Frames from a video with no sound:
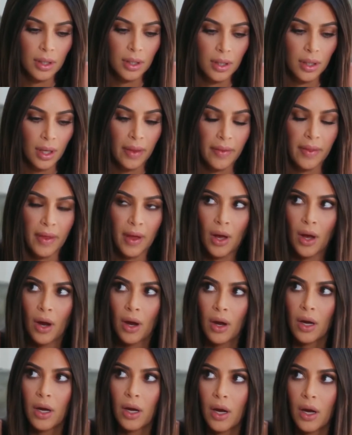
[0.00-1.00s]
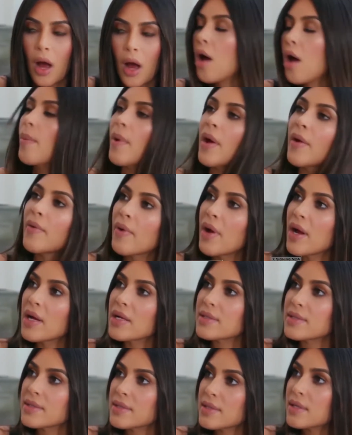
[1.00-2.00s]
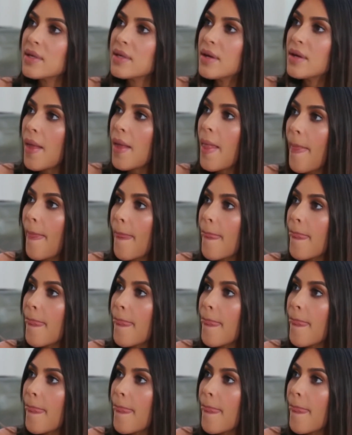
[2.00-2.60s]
NDA. The Kardashians have lots